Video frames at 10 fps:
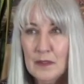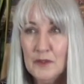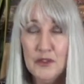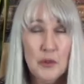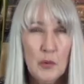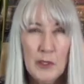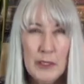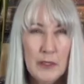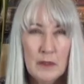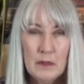
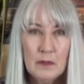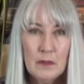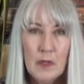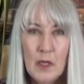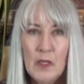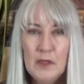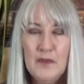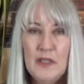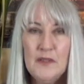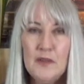joy. All of
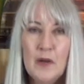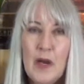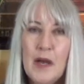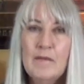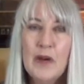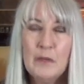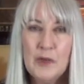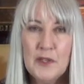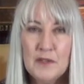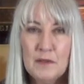these are high
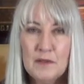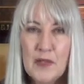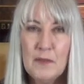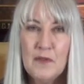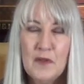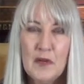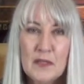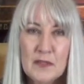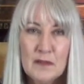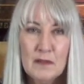vibrational type
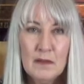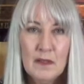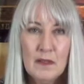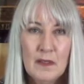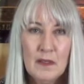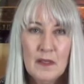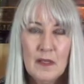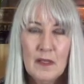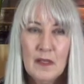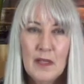thoughts.
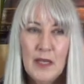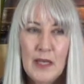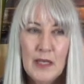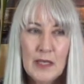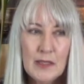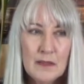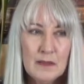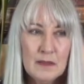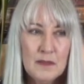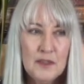And
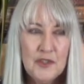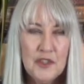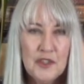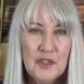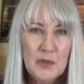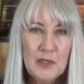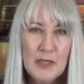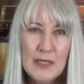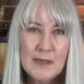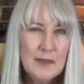just
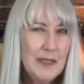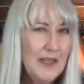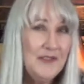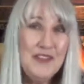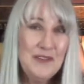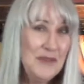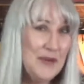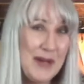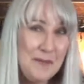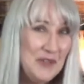realize, even if you
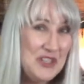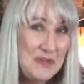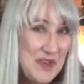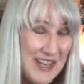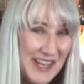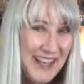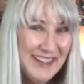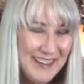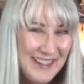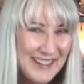happen to be an
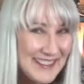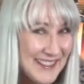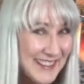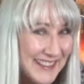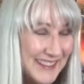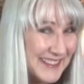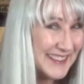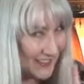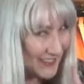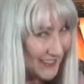atheist,
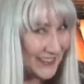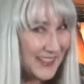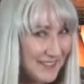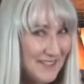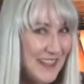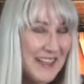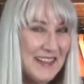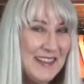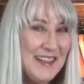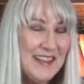you still have
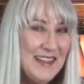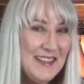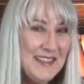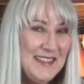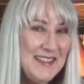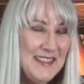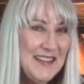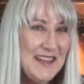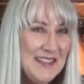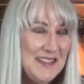faith. This is
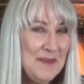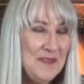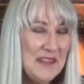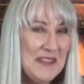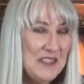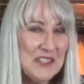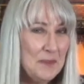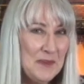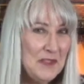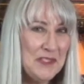not something that
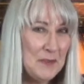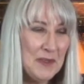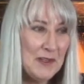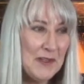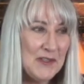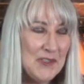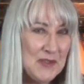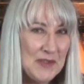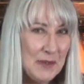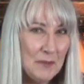just belongs to
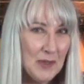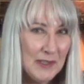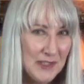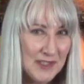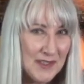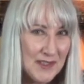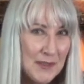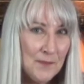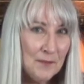some religious